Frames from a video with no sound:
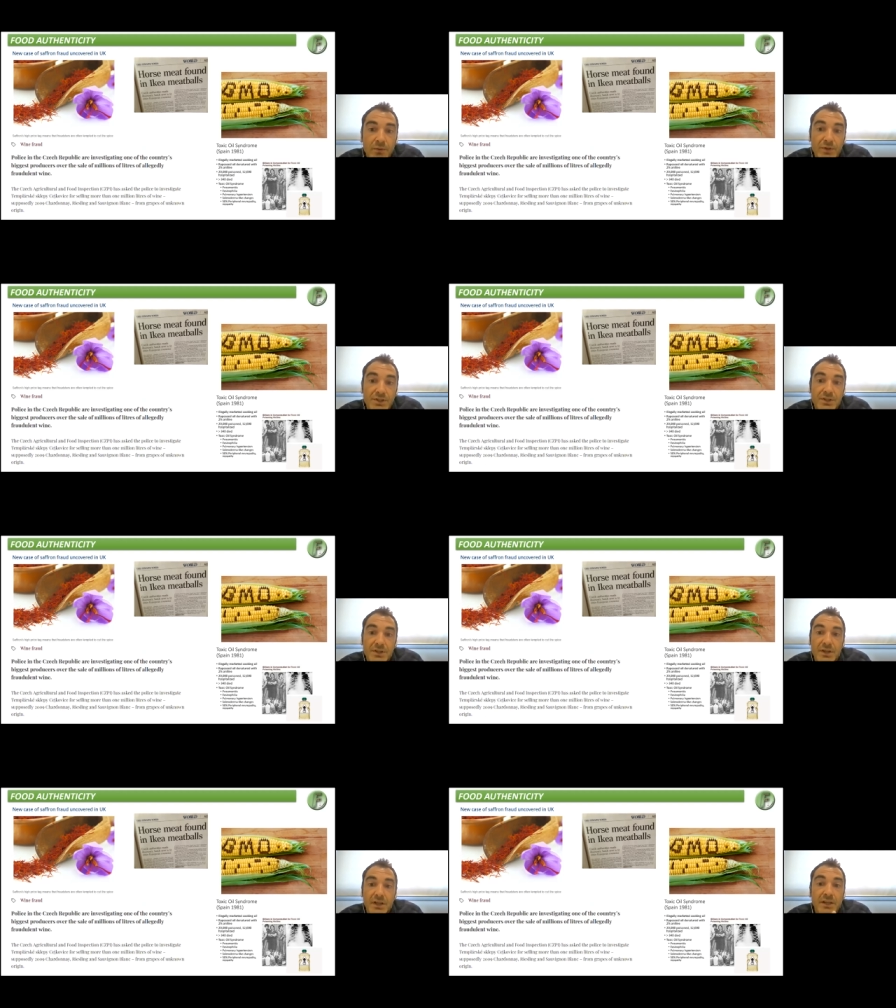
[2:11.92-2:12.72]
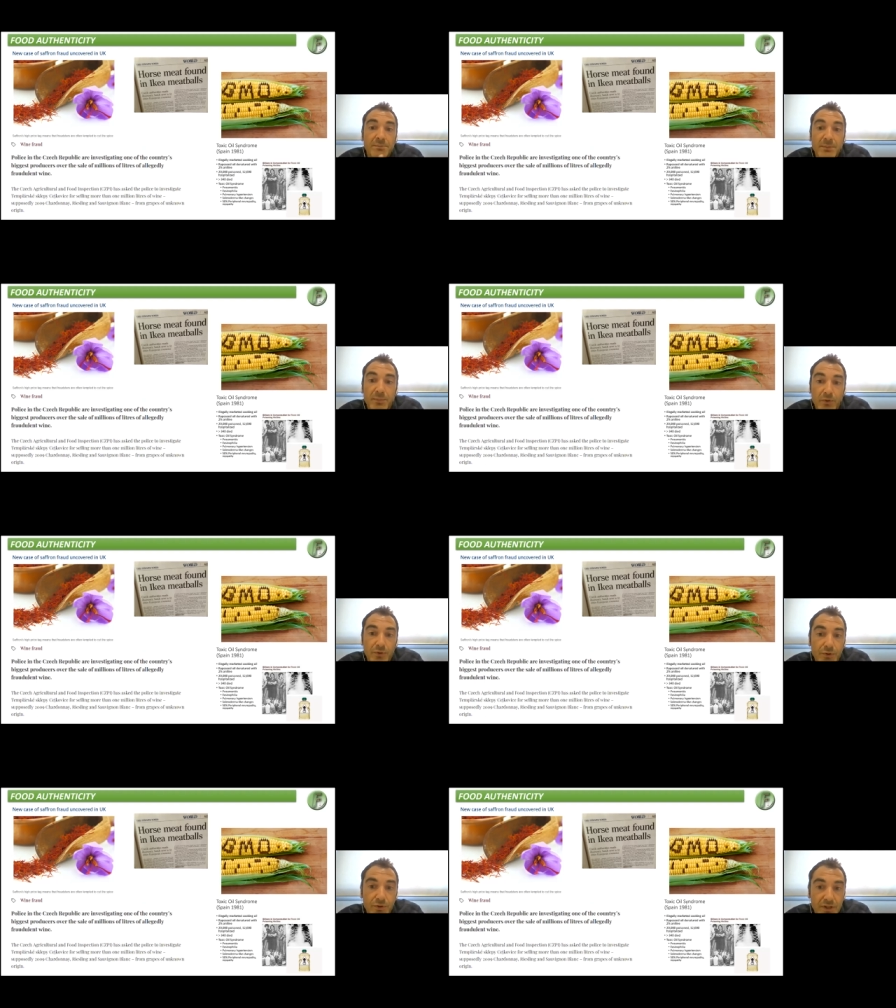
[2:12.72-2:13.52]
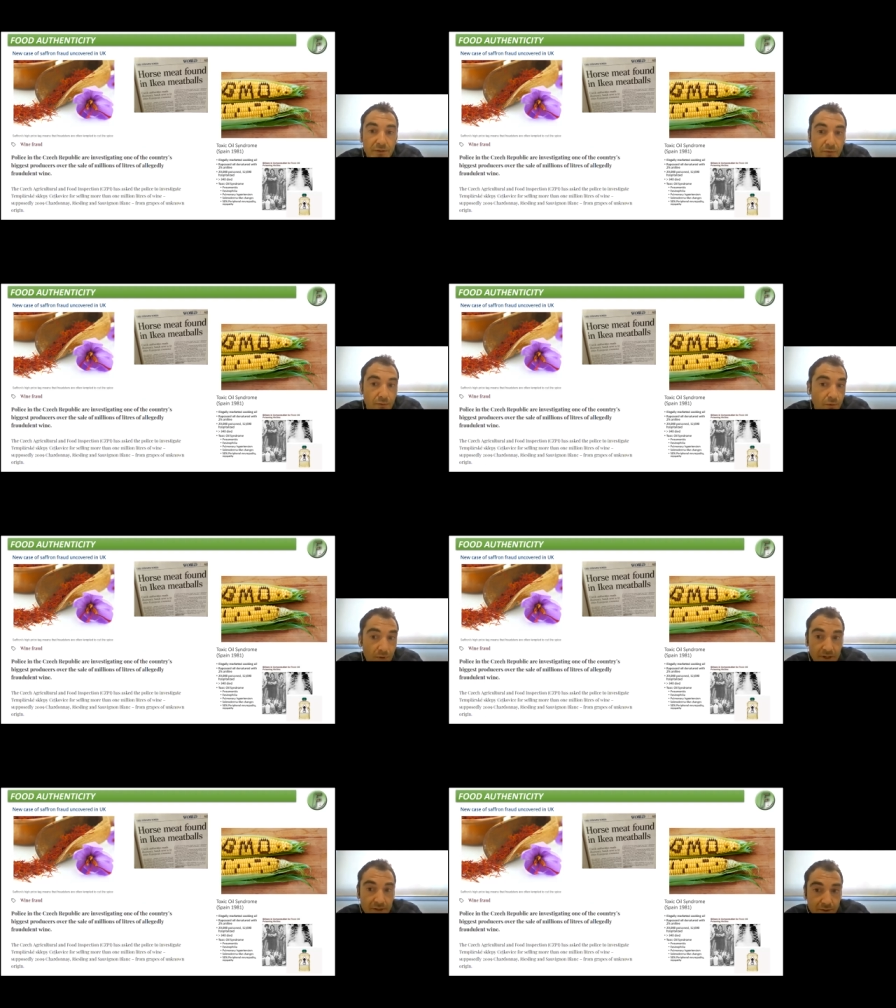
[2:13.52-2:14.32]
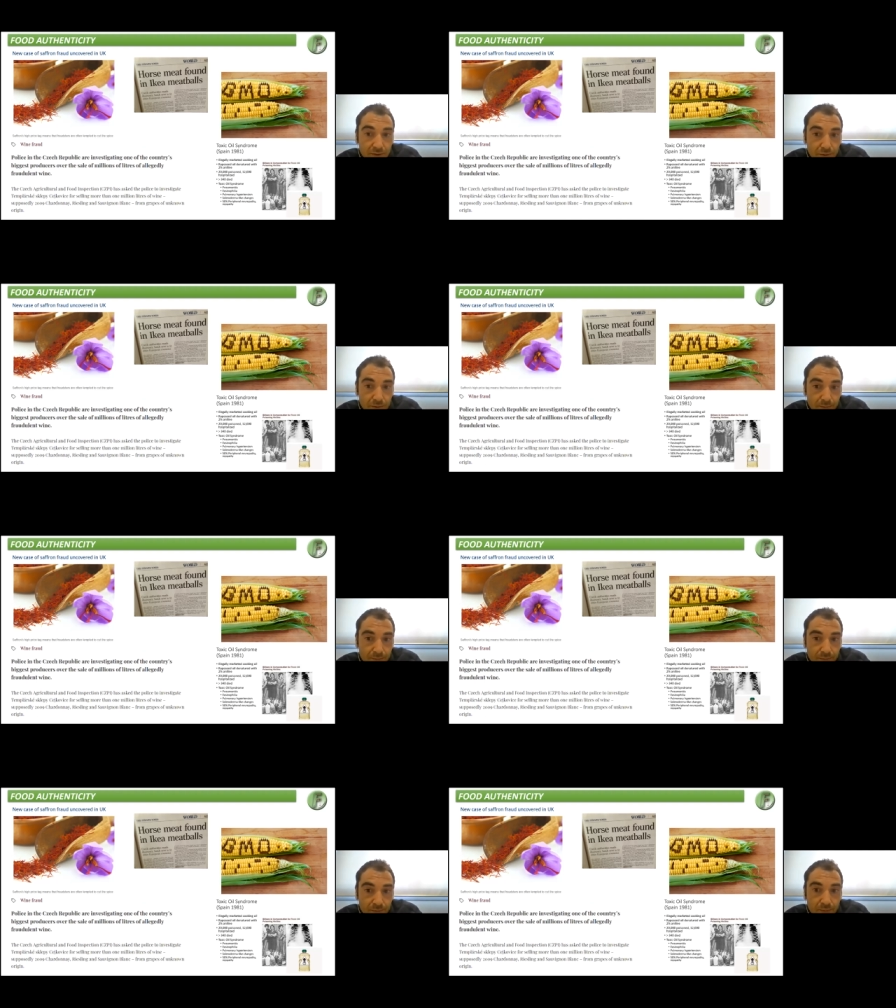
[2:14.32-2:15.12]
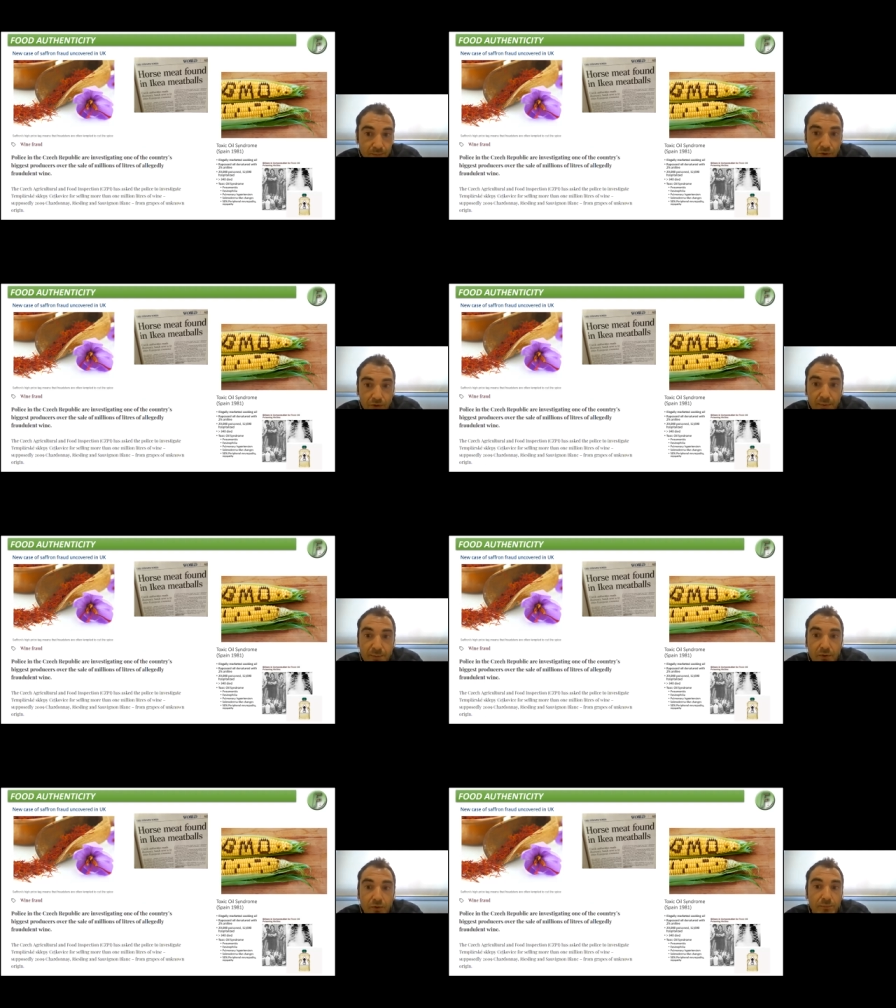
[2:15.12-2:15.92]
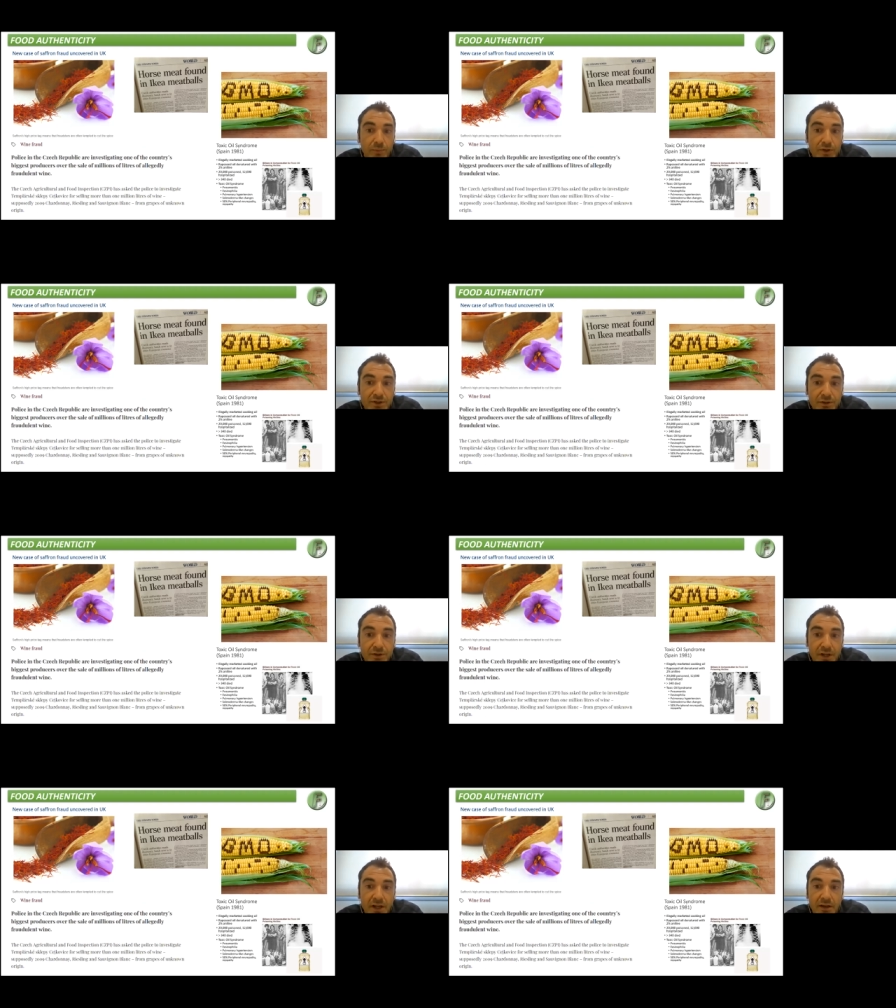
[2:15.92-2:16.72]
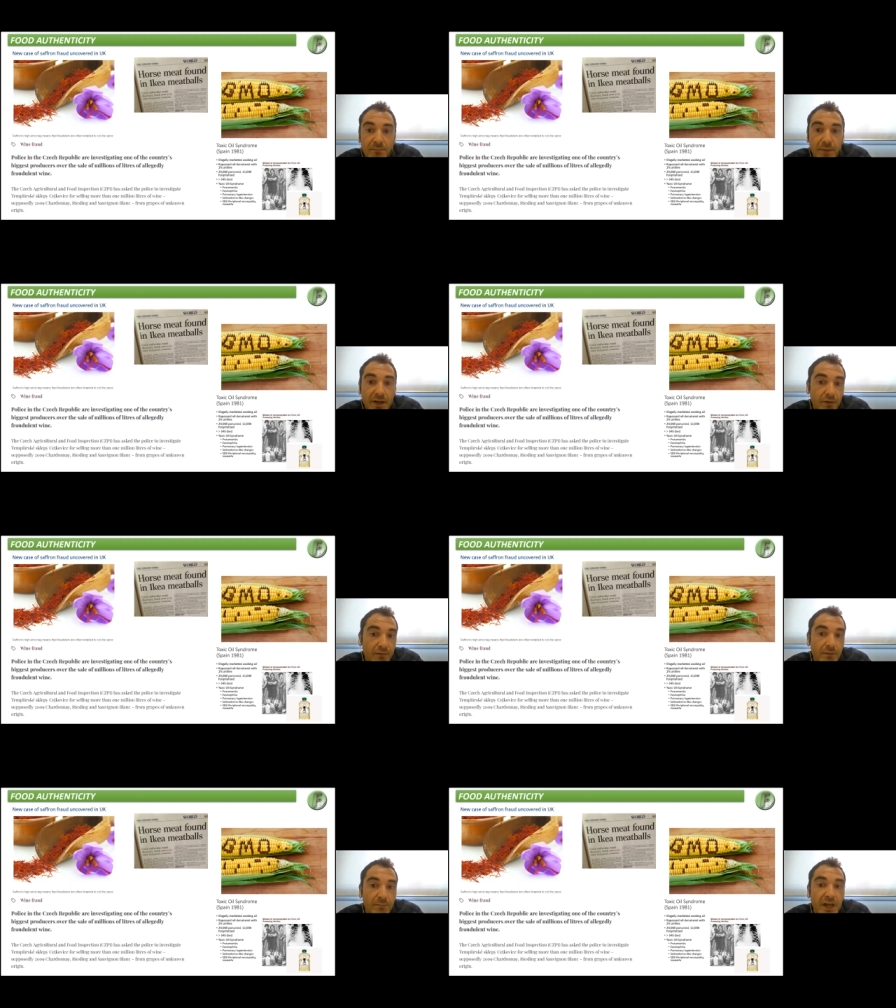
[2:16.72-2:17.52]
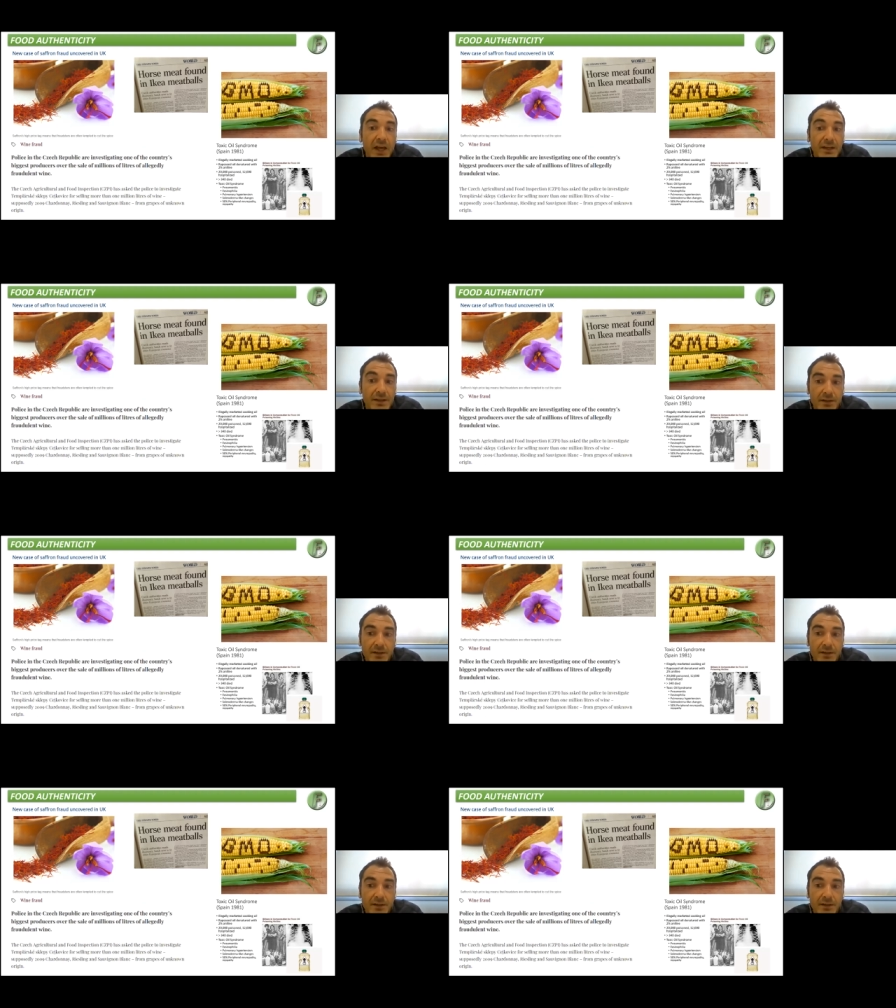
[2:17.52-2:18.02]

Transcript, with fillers: which uh, and the people use it for cooking. So a lot of people got poisoned and many of them died.